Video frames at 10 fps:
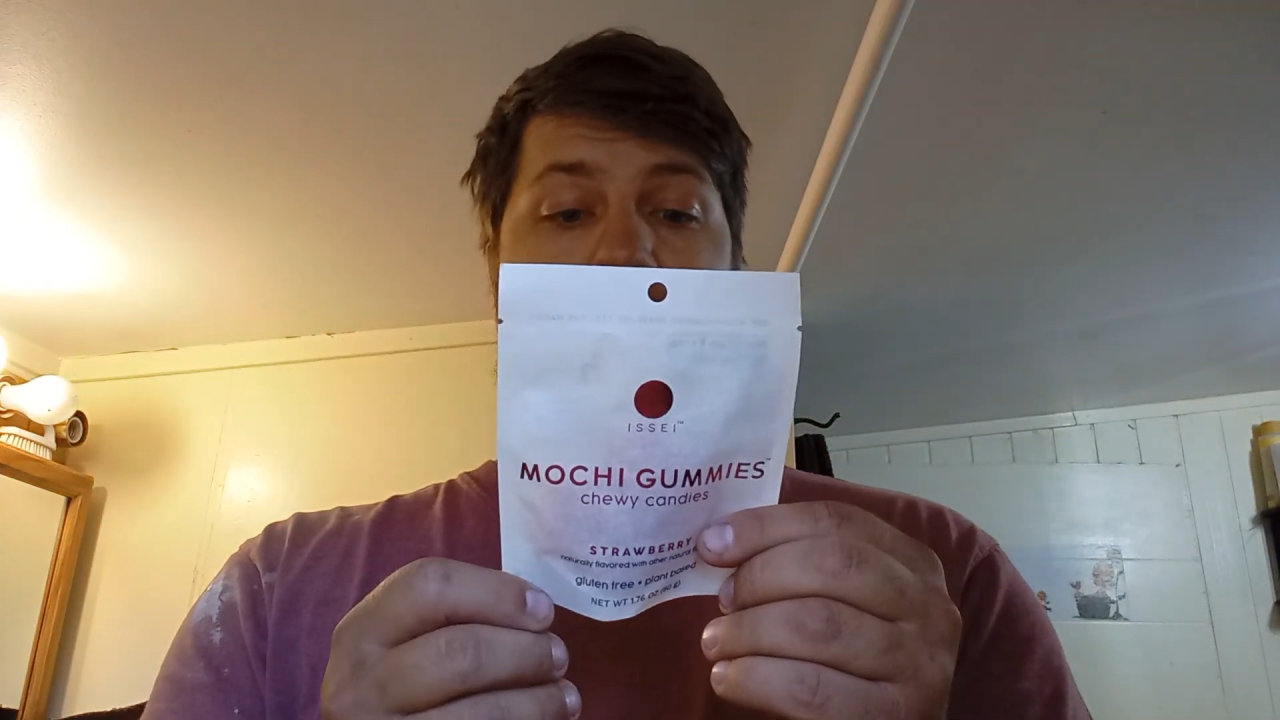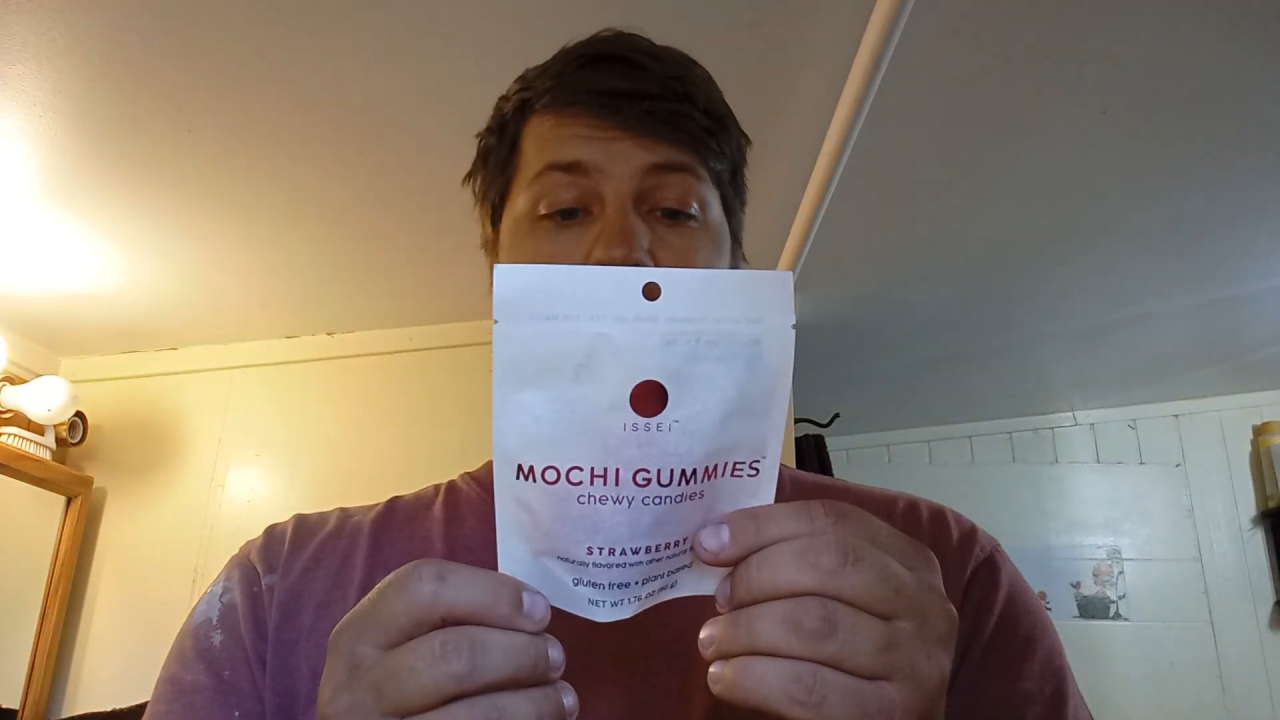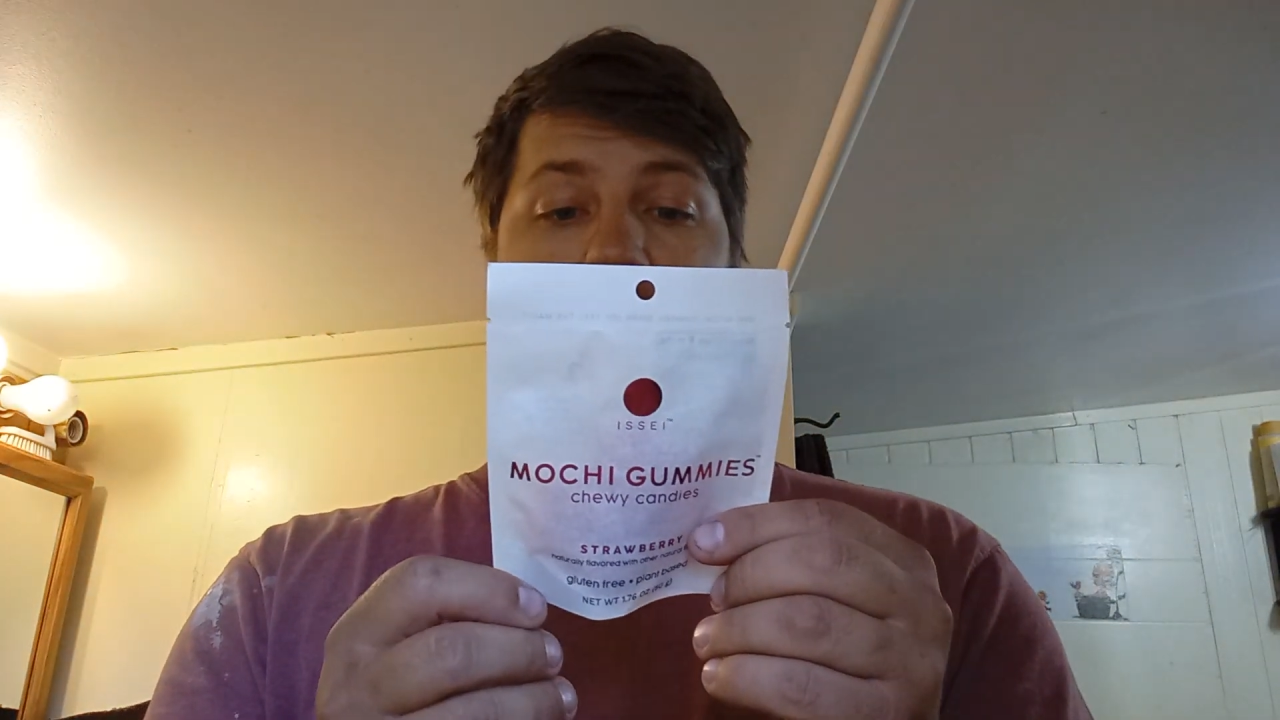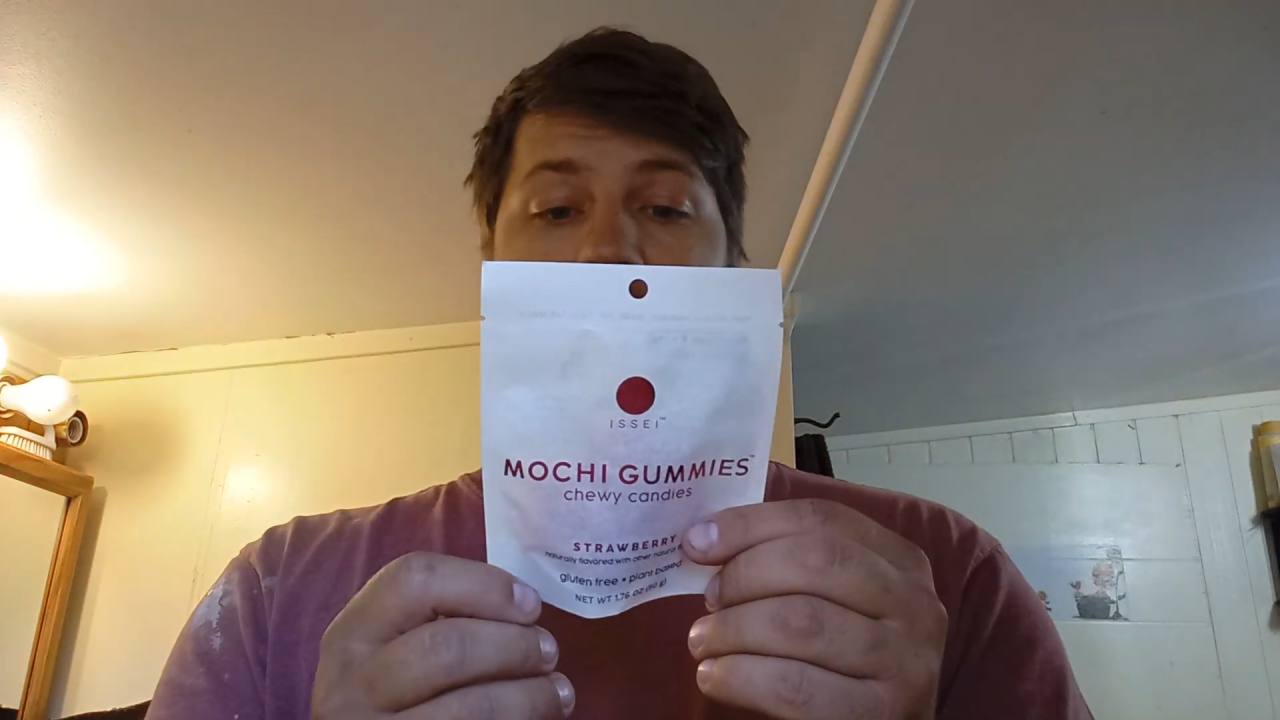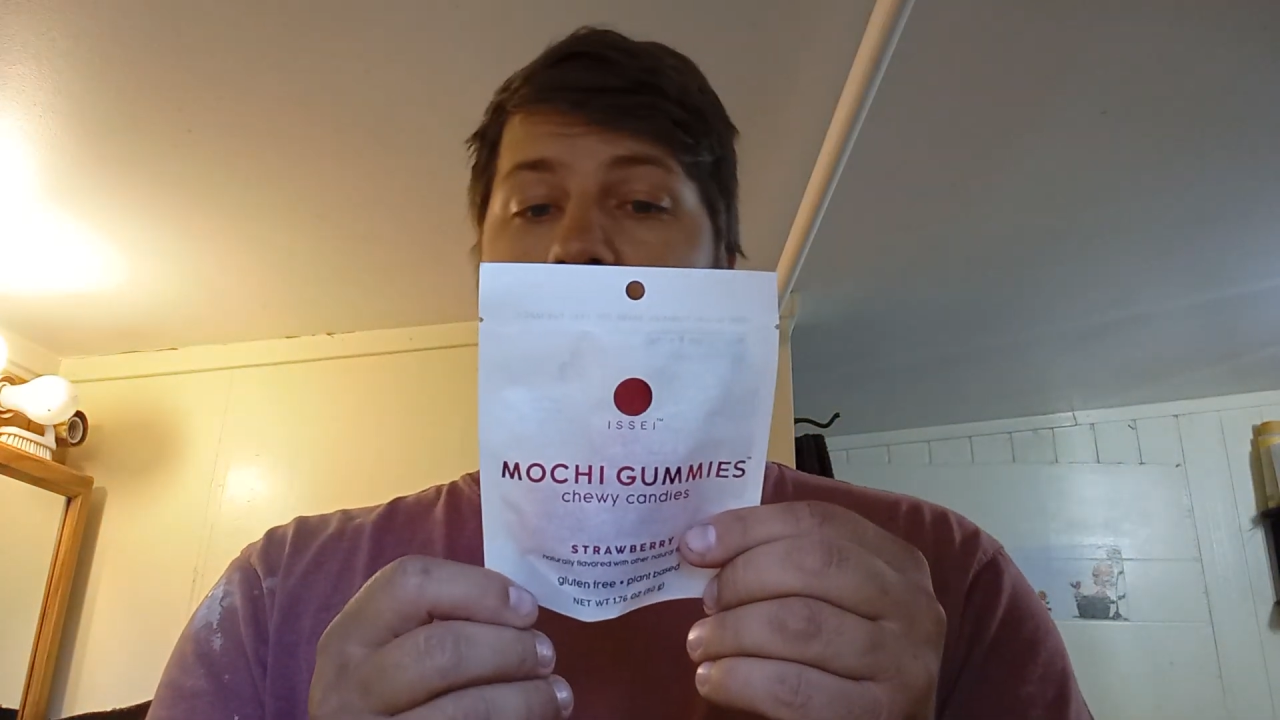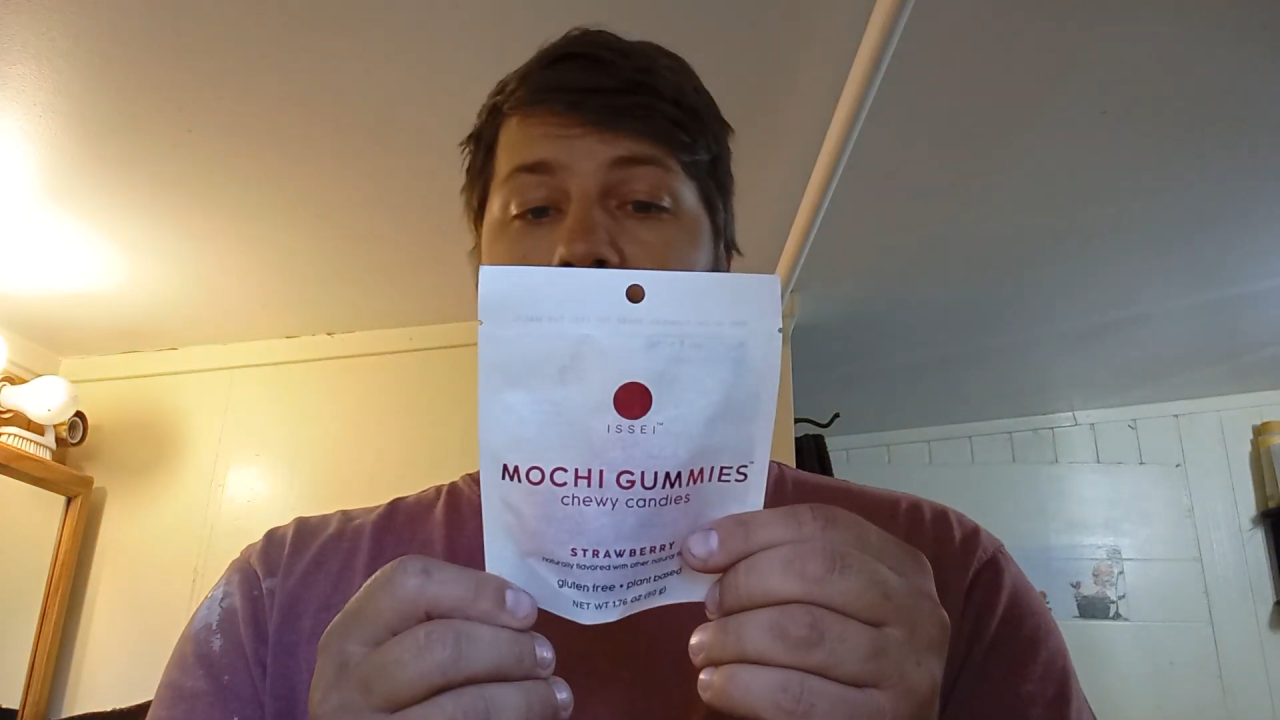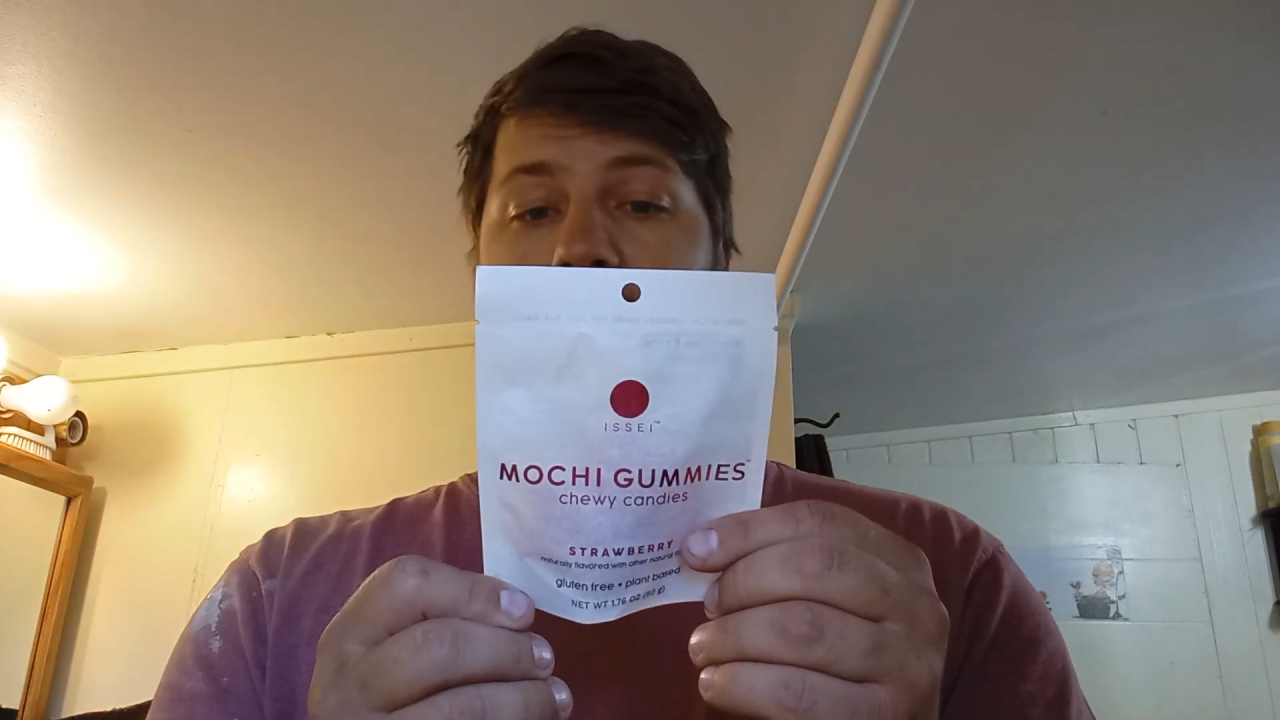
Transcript: Never tried